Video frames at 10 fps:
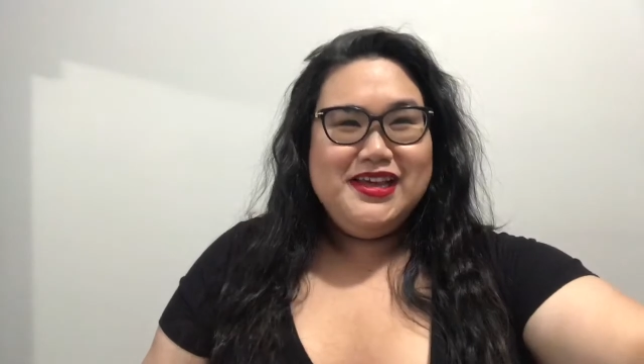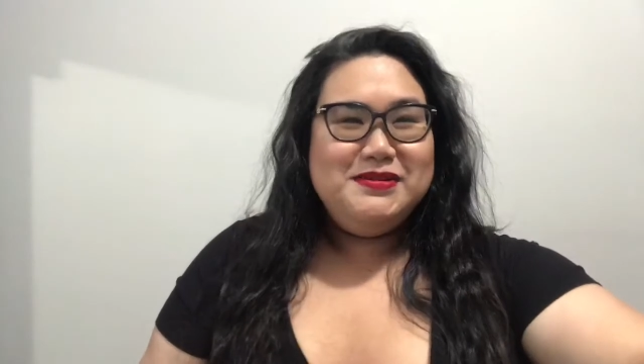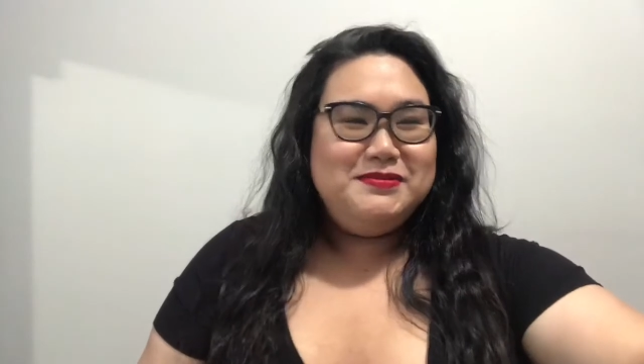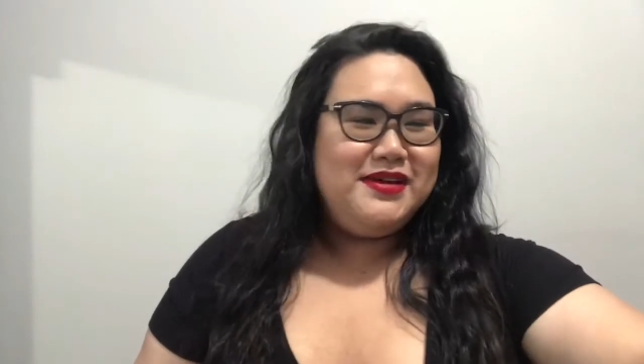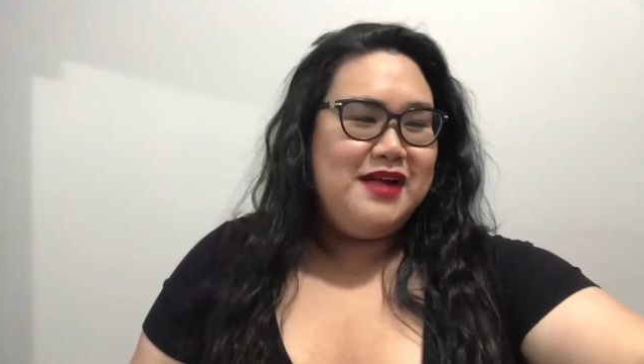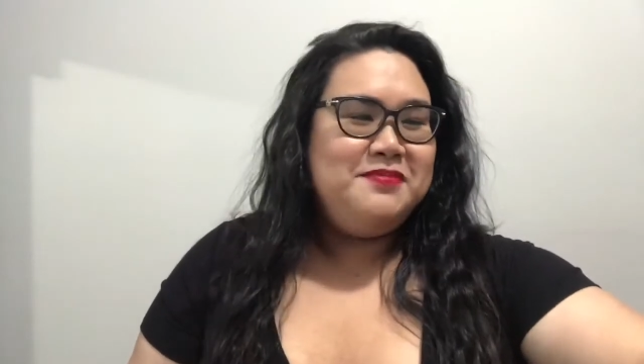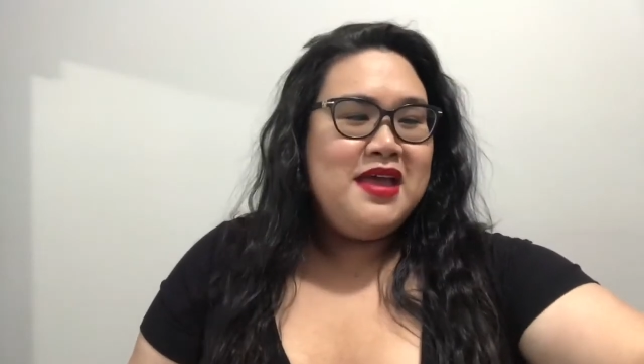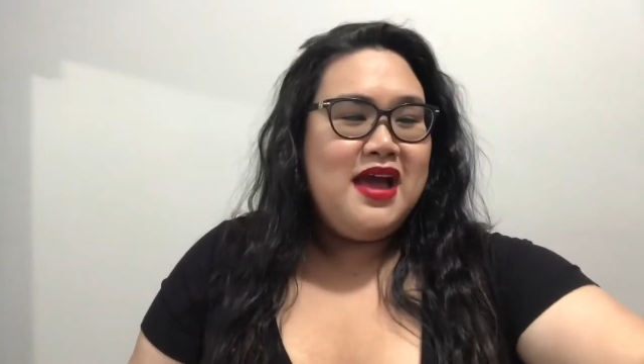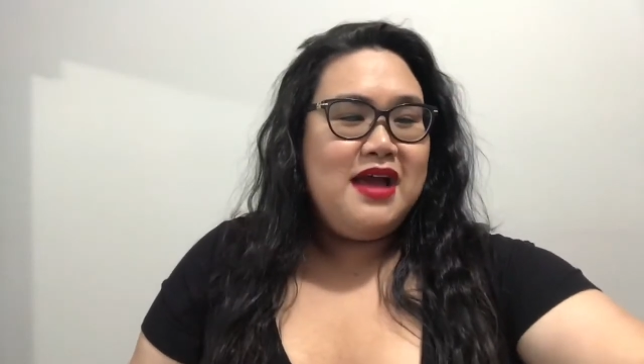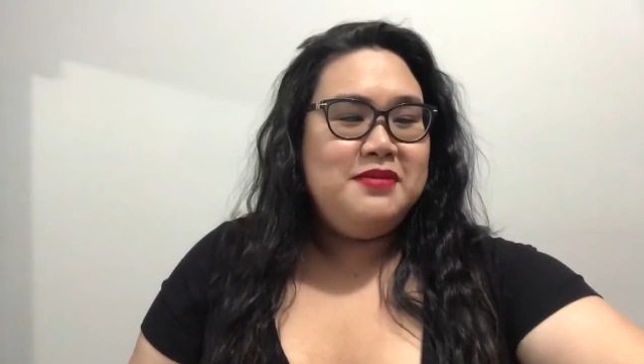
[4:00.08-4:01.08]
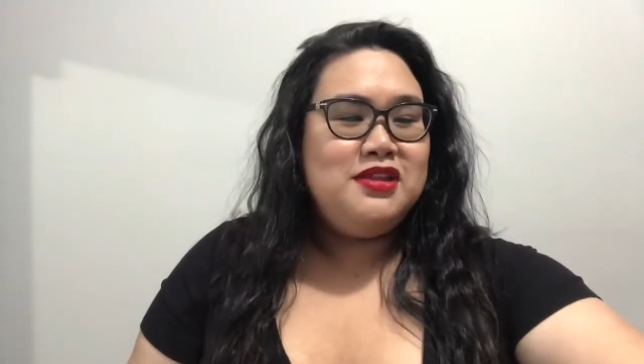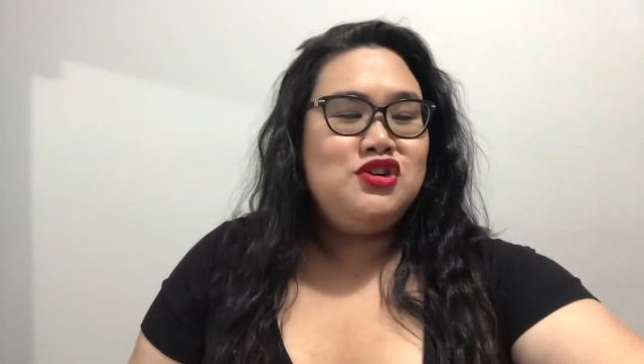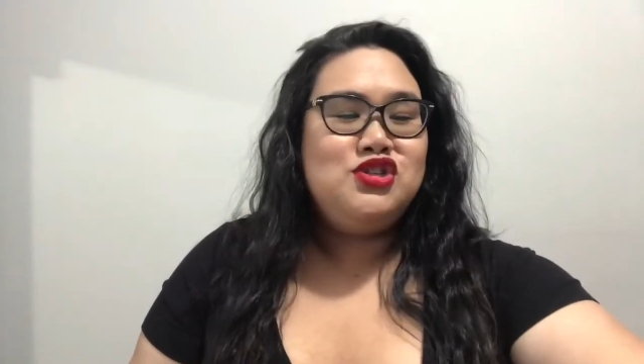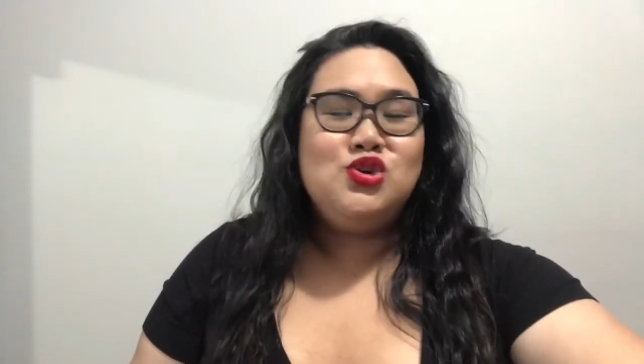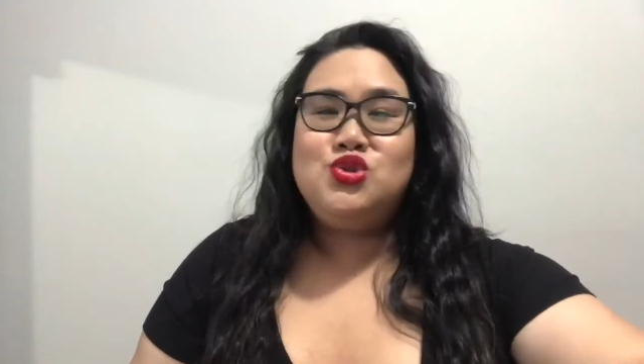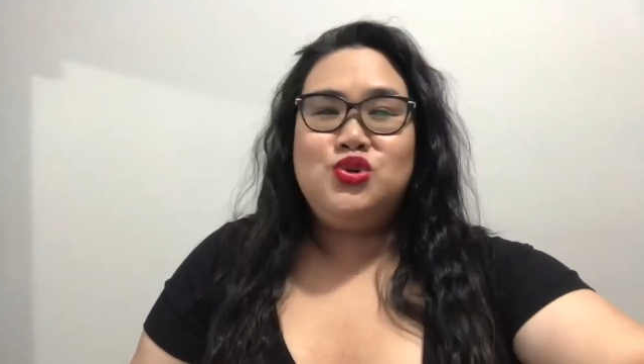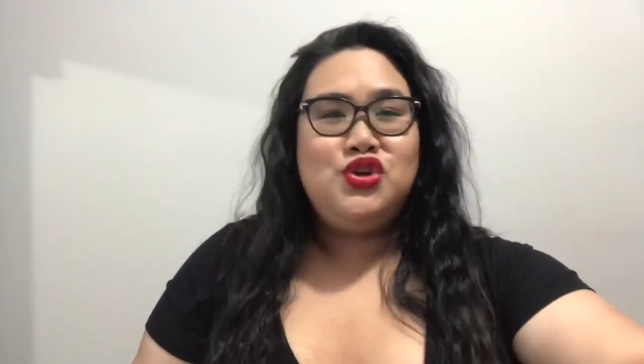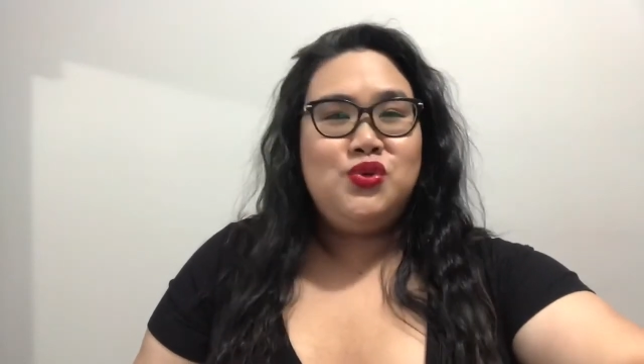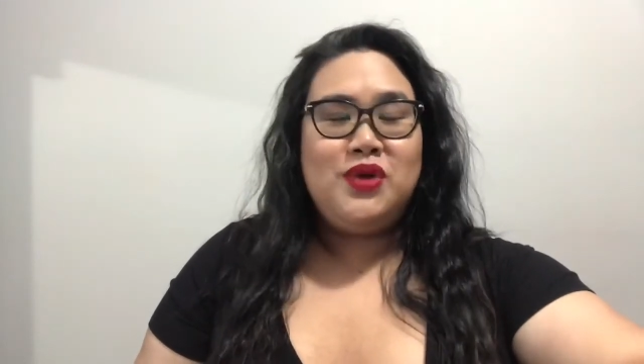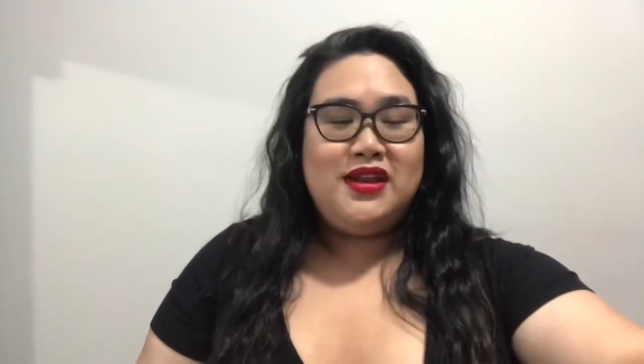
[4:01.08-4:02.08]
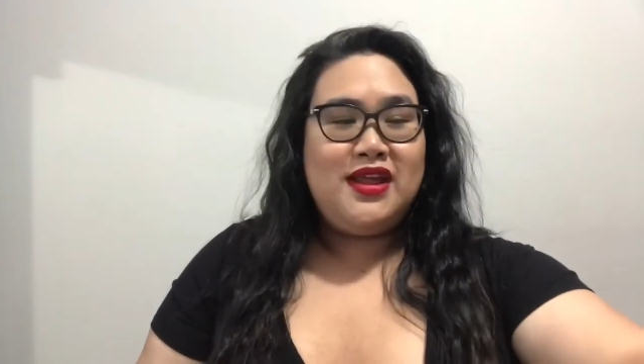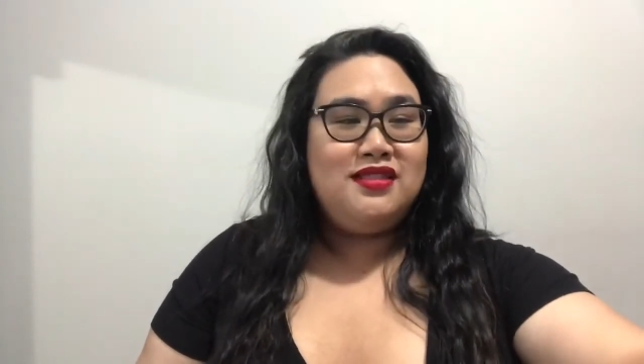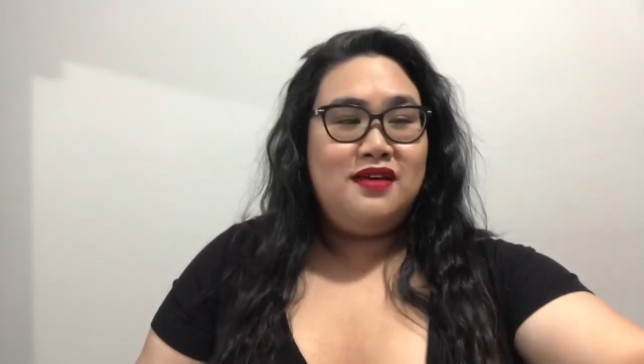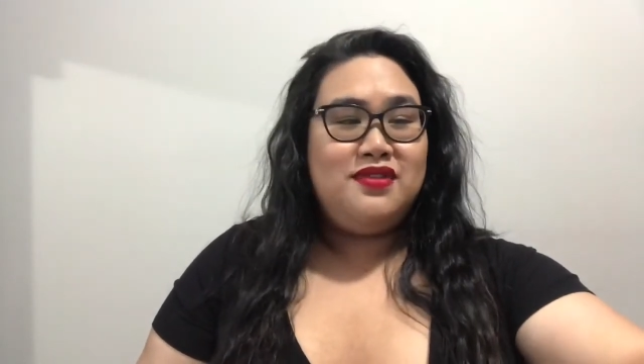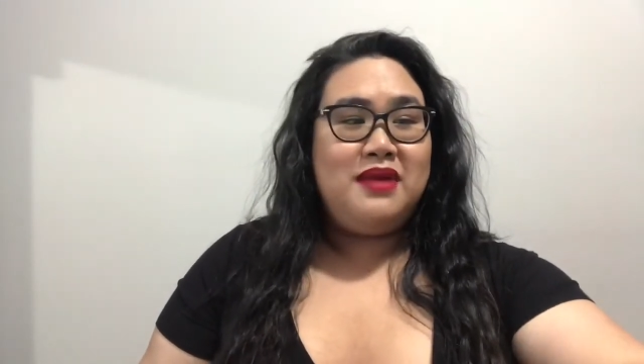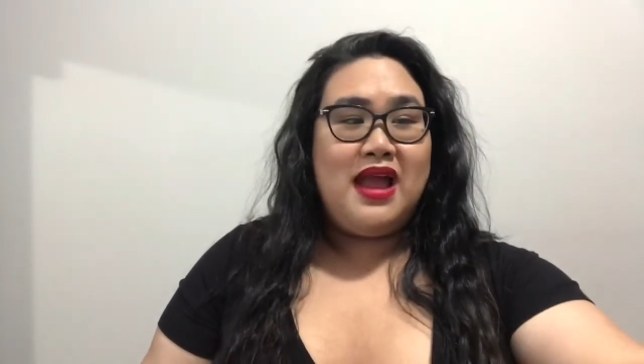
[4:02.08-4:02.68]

But yeah, I mean, they're so, so cute, and I love them.